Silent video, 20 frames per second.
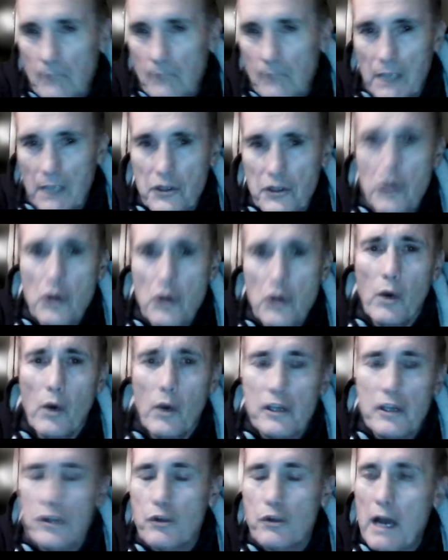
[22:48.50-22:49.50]
Do what
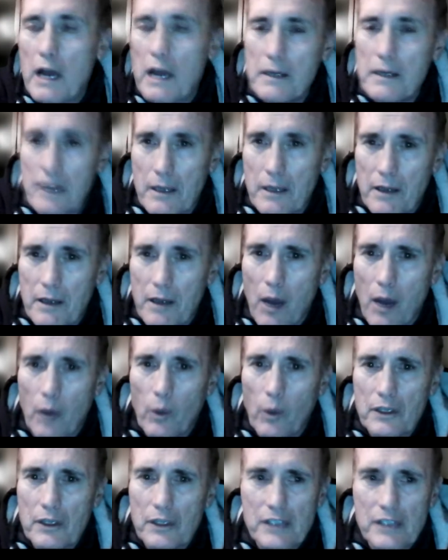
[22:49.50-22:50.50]
is right, not what
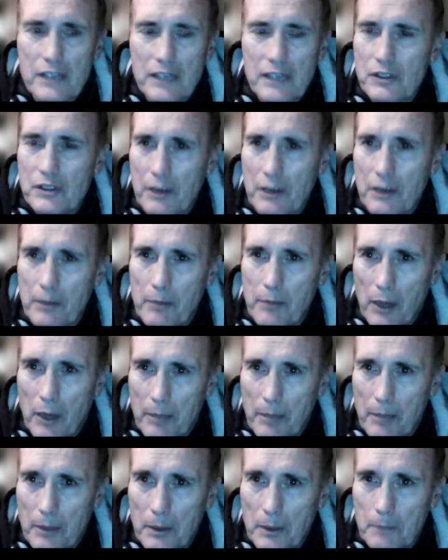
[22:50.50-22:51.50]
is necessary
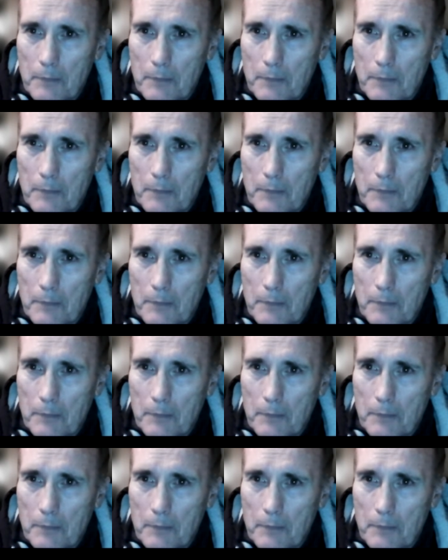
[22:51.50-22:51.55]
popular.